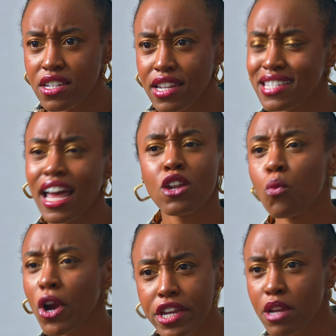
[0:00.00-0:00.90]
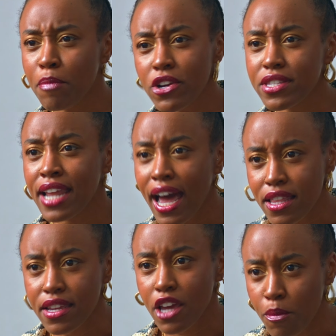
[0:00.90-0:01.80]
That's not a working
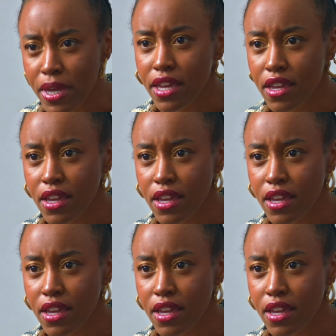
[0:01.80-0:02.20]
personality, Yomi.